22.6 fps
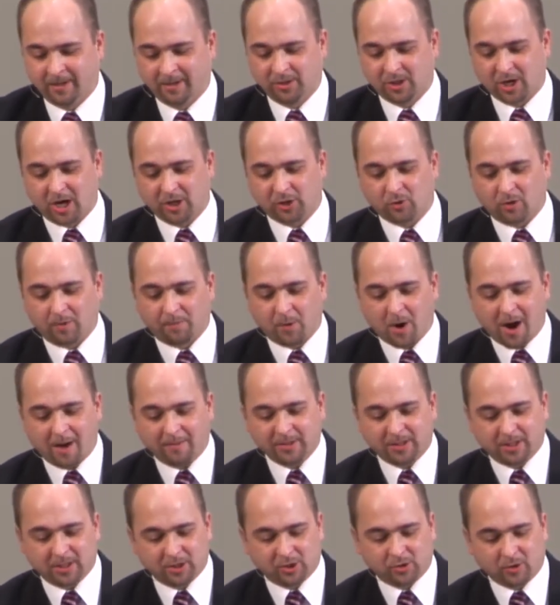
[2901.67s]
Joshua
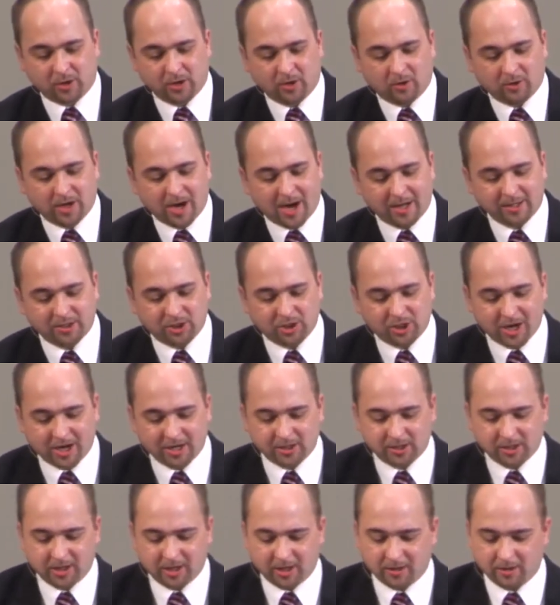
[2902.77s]
promised Israel God's
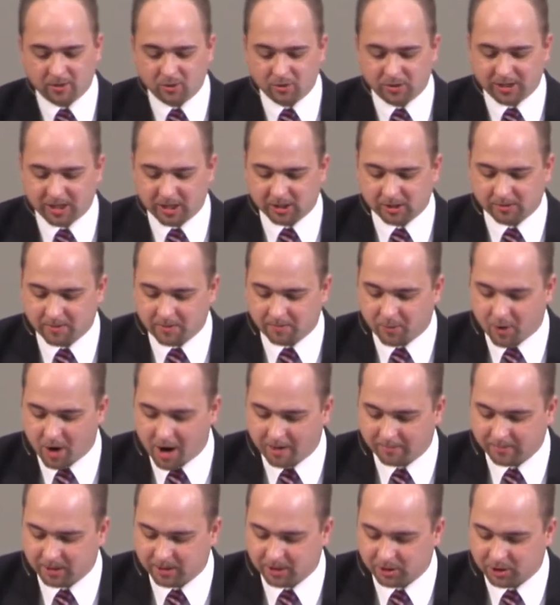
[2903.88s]
chastening, and the New Testament
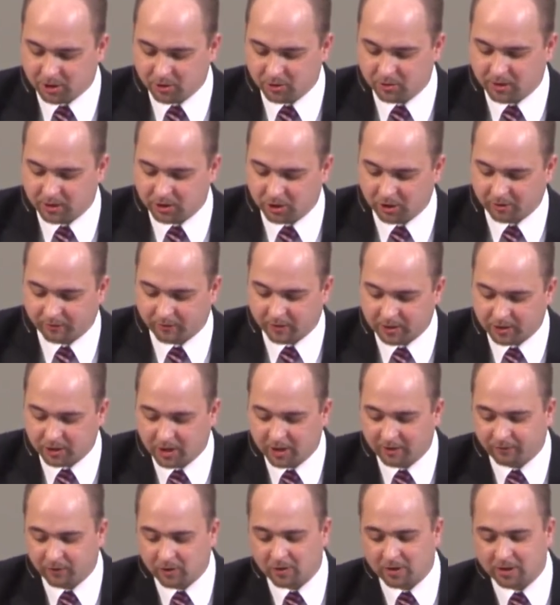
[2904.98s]
promises you that you,
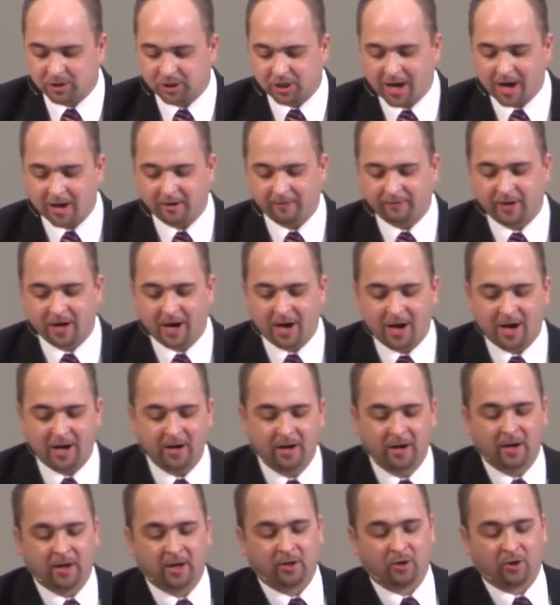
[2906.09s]
if you're a child of God,
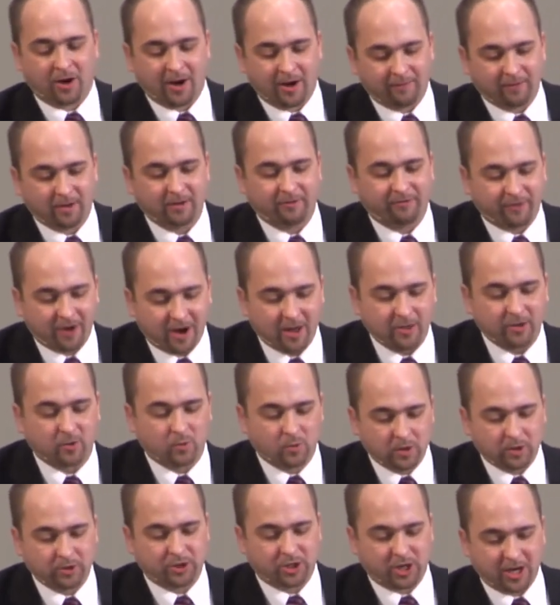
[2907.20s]
your heavenly Father
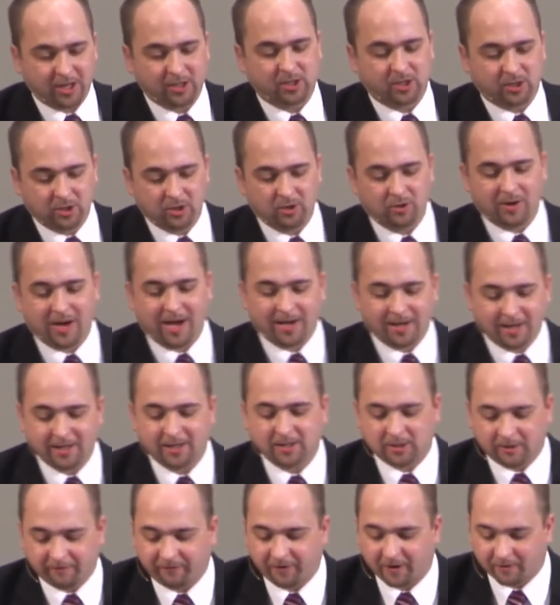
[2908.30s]
will chasten you, and it
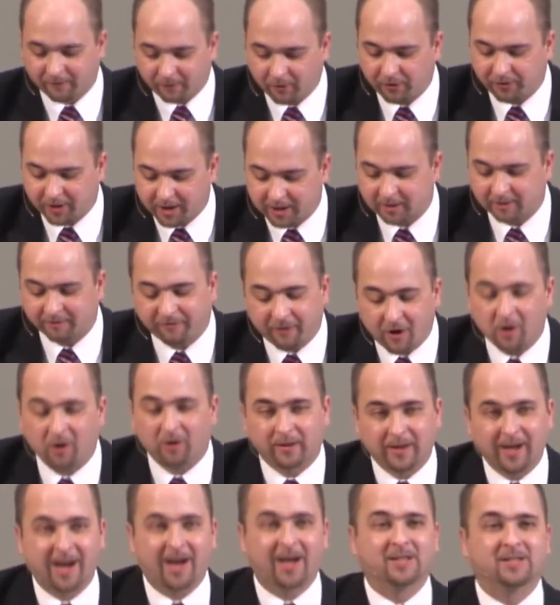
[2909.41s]
is a fearful thing to fall in
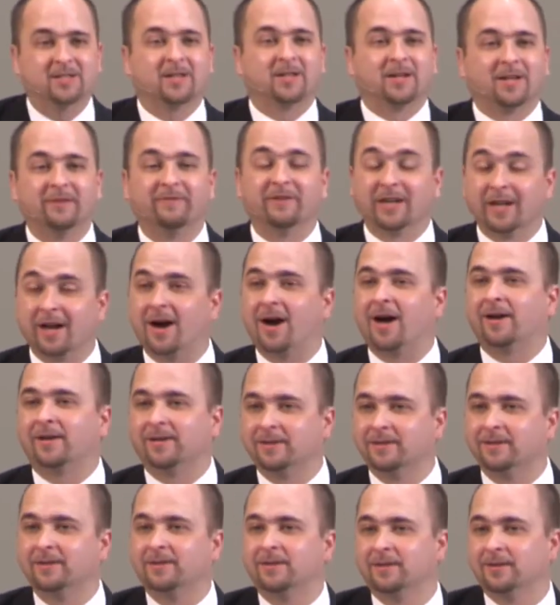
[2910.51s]
the hands of the living God.
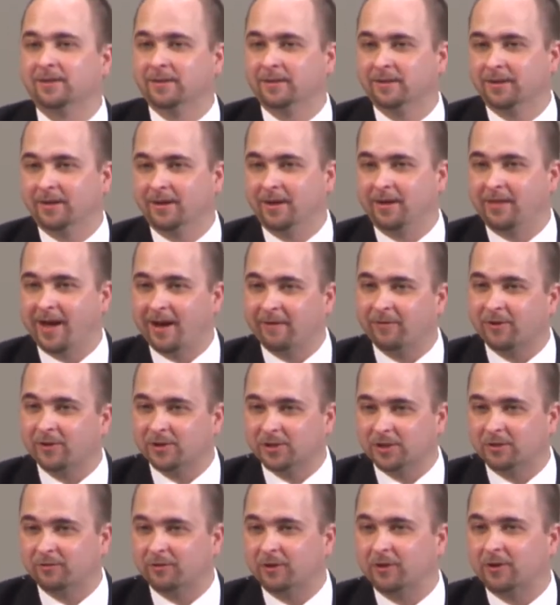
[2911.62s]
And that verse
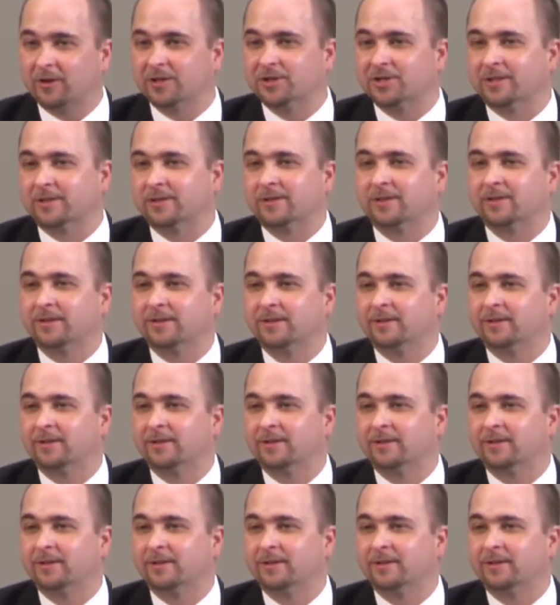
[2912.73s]
is for Christians.